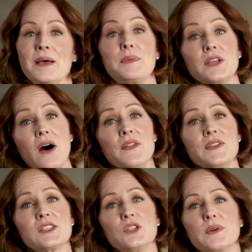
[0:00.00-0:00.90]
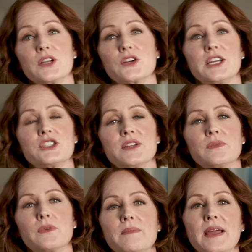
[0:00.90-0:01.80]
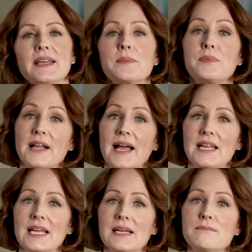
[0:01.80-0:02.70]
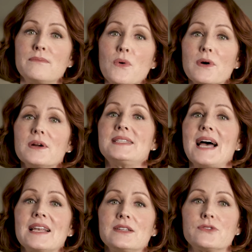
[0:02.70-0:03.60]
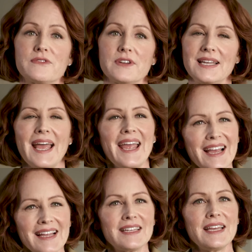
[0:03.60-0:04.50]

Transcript: Beyond this new integration, we're making planning more data-driven and